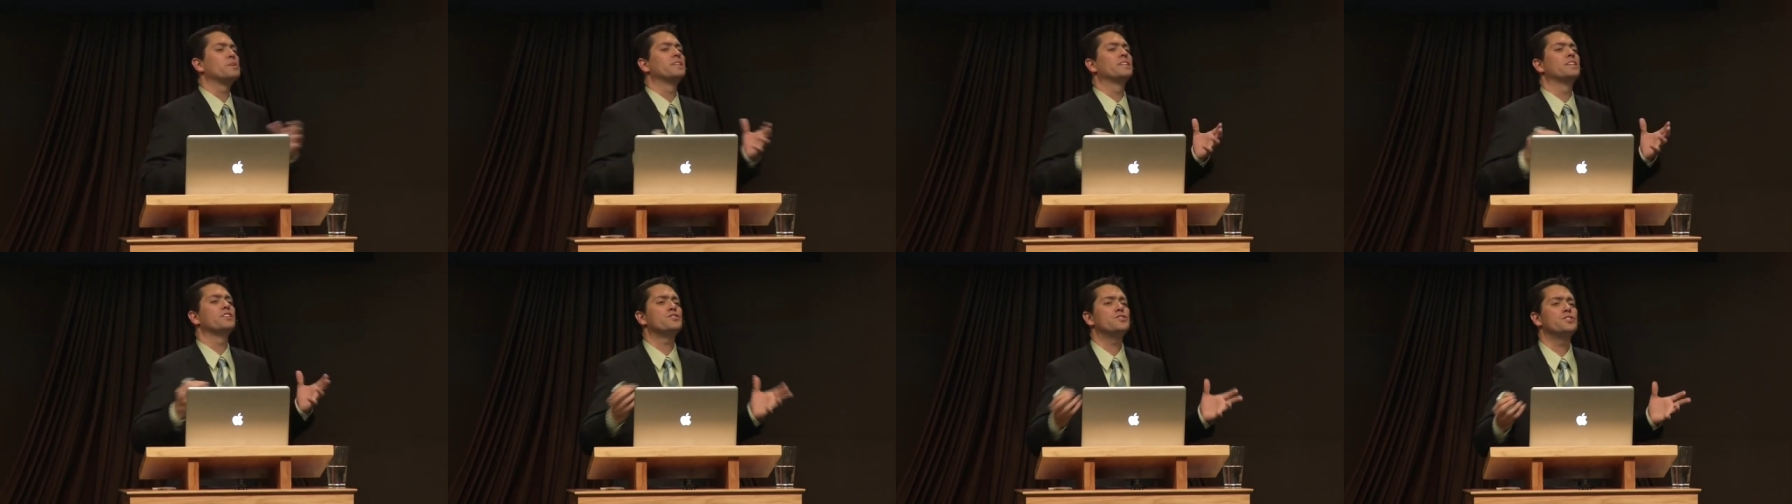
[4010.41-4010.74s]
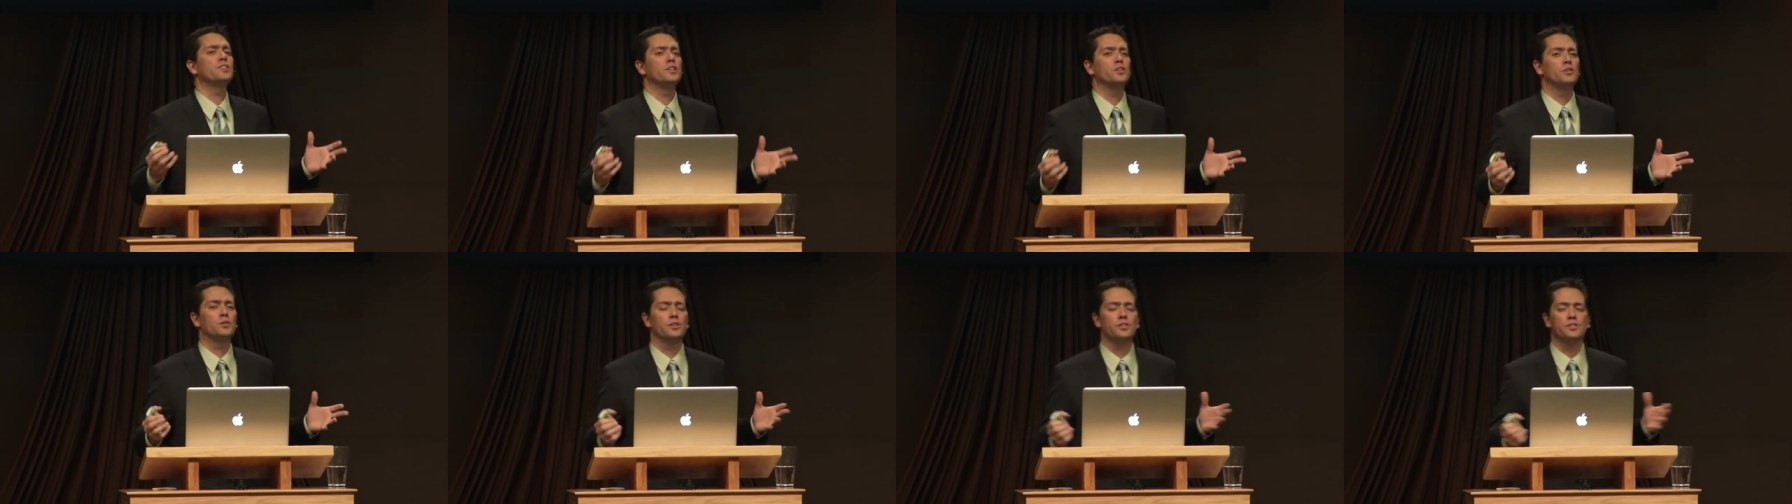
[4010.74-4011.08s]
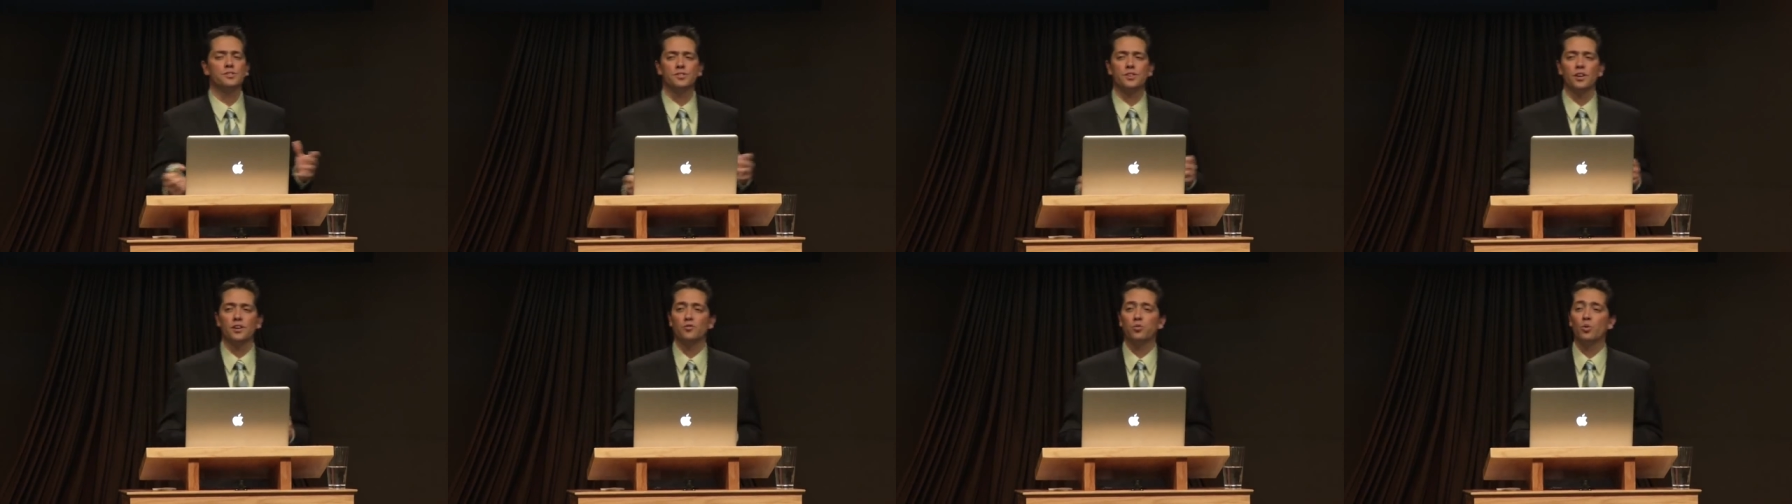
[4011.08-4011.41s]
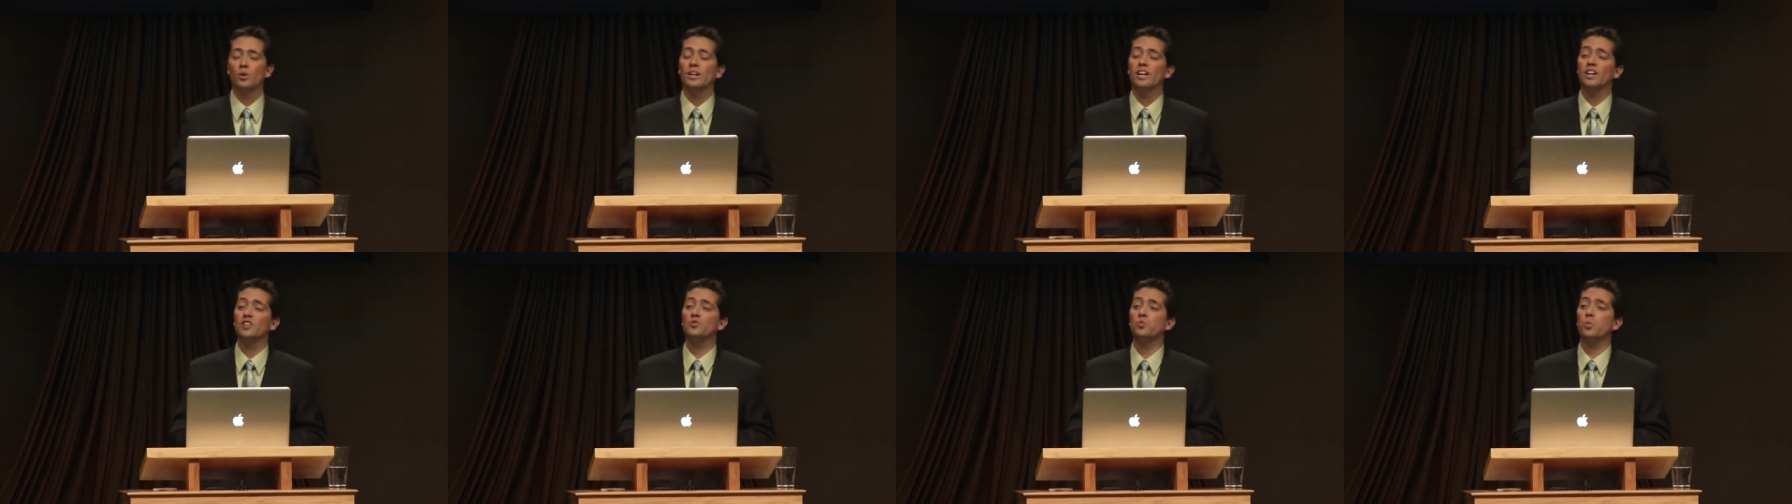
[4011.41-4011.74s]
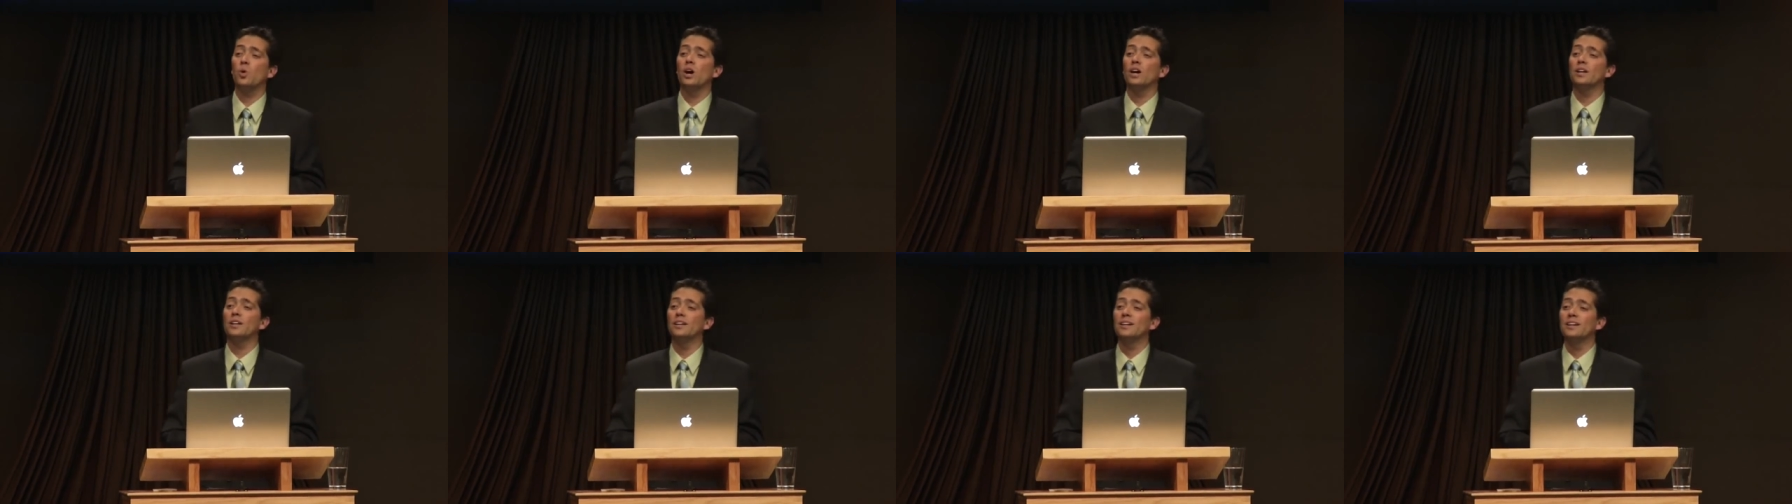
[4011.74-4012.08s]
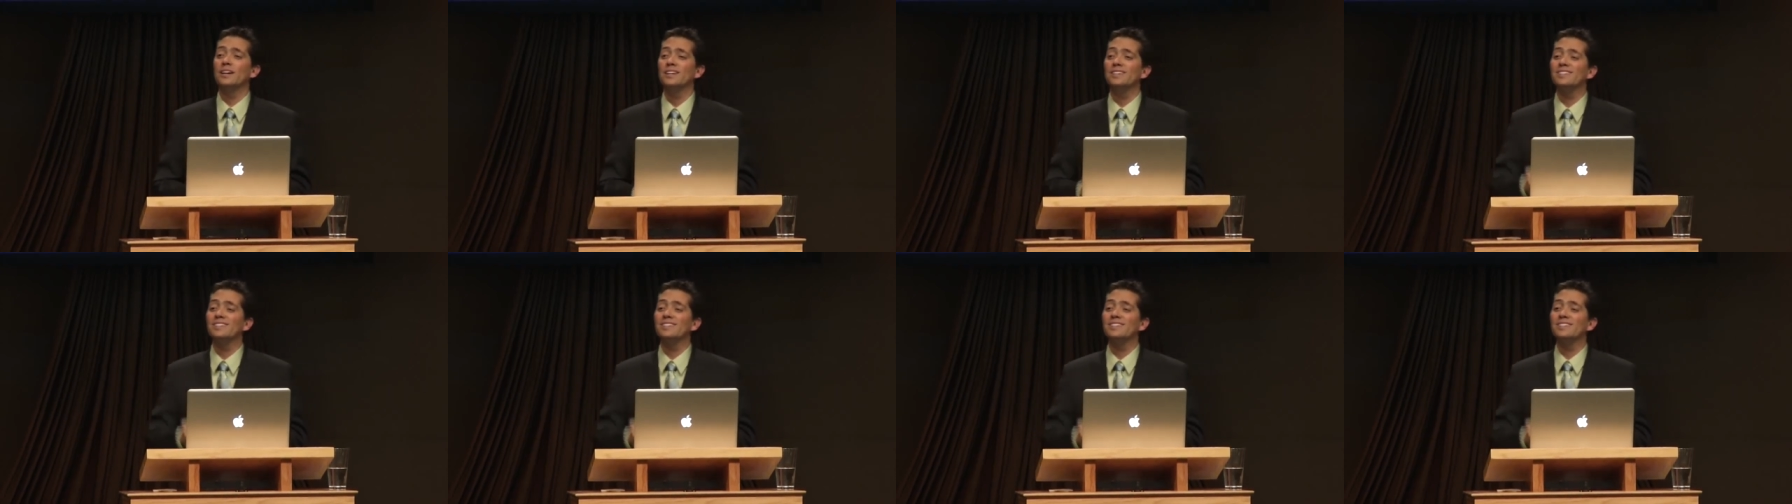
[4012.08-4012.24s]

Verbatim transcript: been listening to this stuff? Well, guess what?